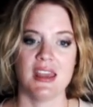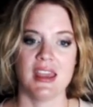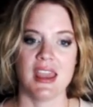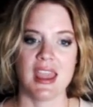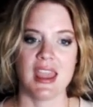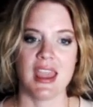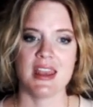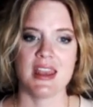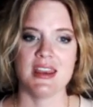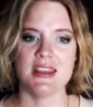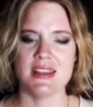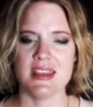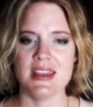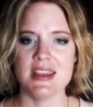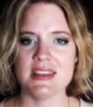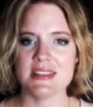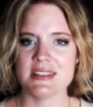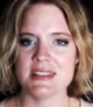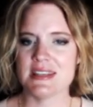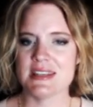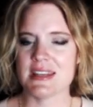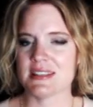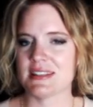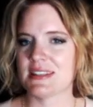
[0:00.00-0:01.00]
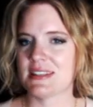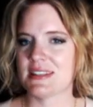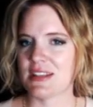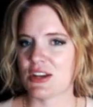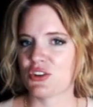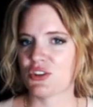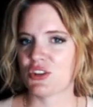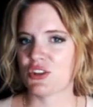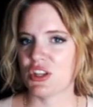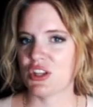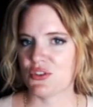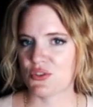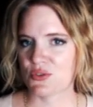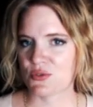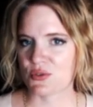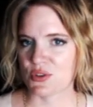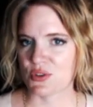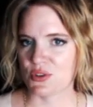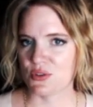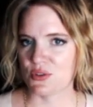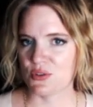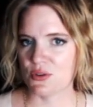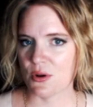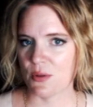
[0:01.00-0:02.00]
And it isn't necessarily
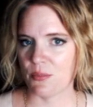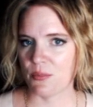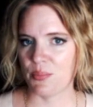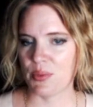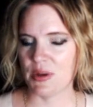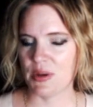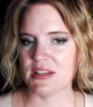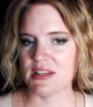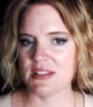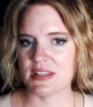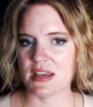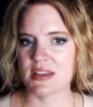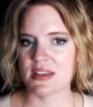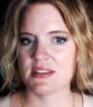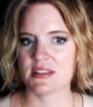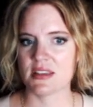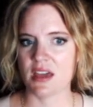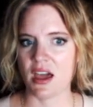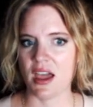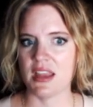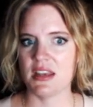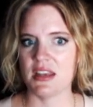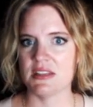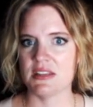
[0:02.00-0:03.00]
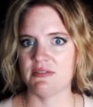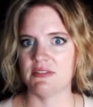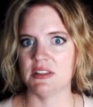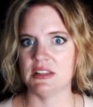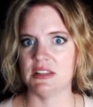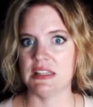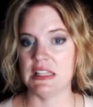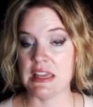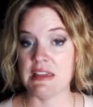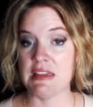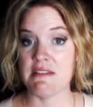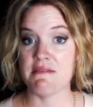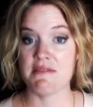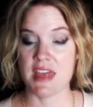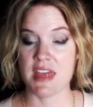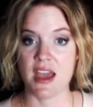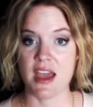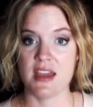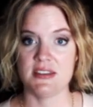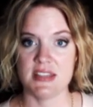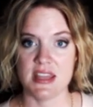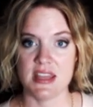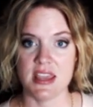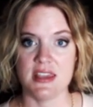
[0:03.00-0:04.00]
true, but it does kind of leave
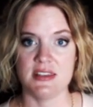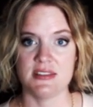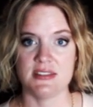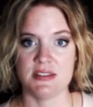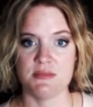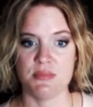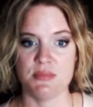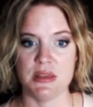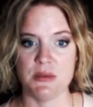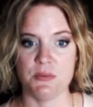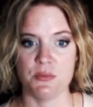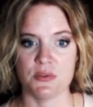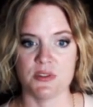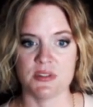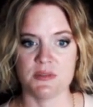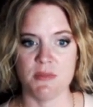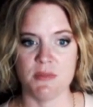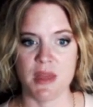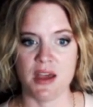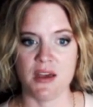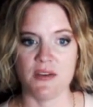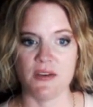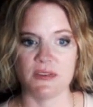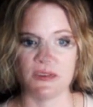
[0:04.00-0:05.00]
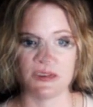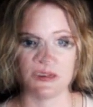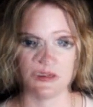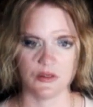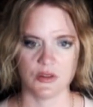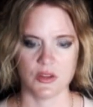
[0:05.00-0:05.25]
that taste in people's mouths.